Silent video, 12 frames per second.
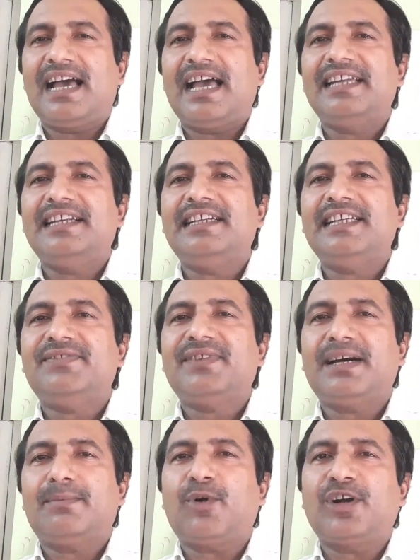I leave
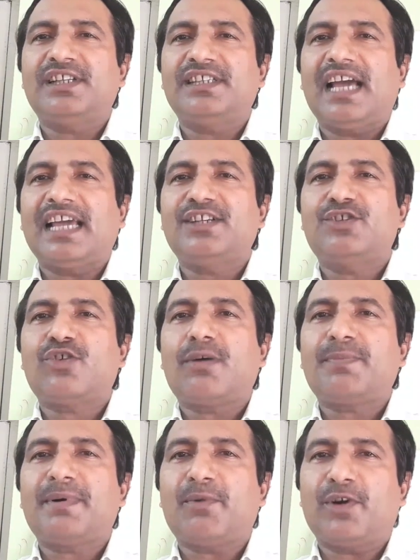a body, I
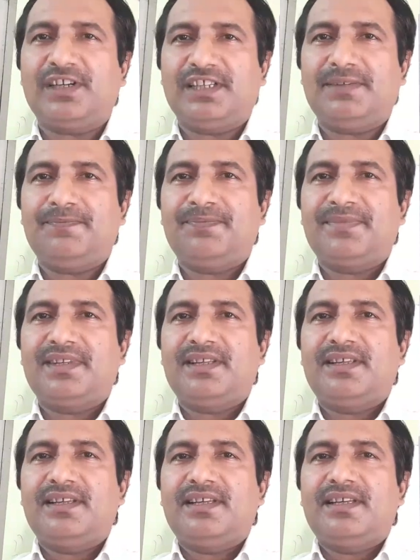drop a body,
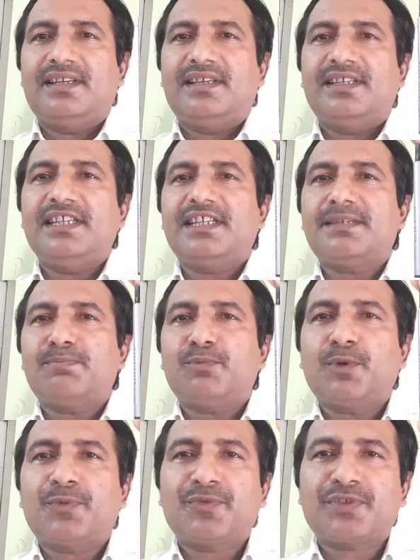it
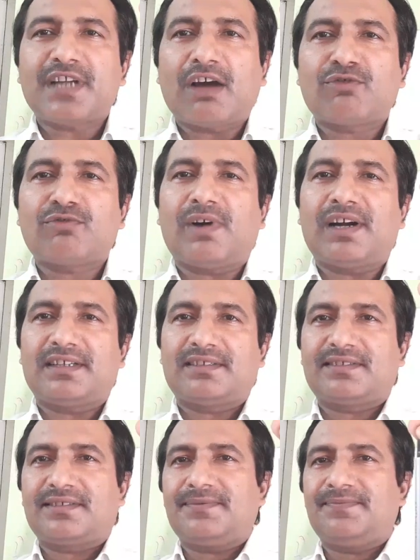moves
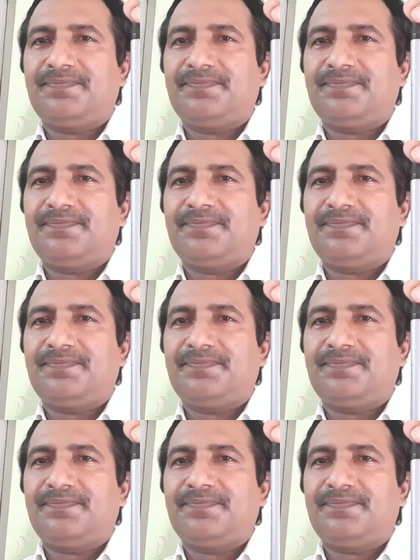downwards?